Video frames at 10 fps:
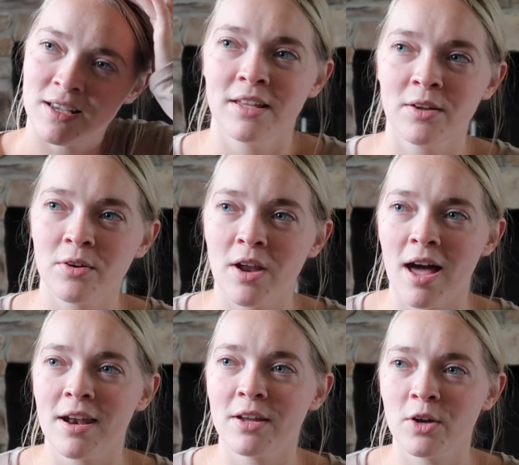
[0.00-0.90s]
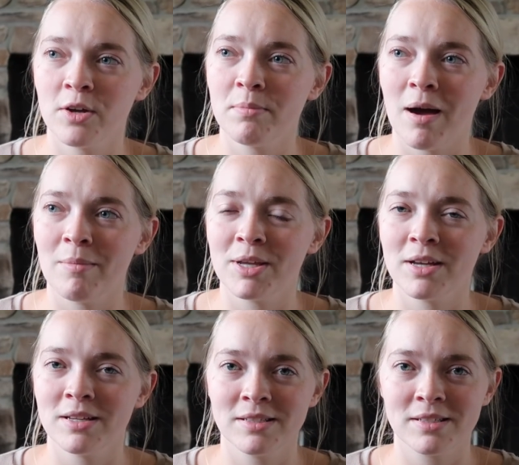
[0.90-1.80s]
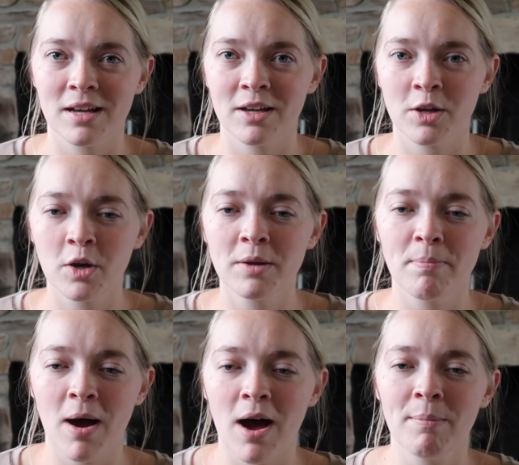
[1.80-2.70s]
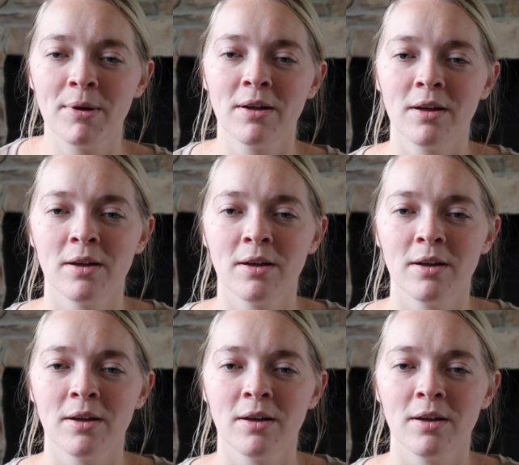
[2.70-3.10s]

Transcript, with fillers: you're not a good mom because a good mom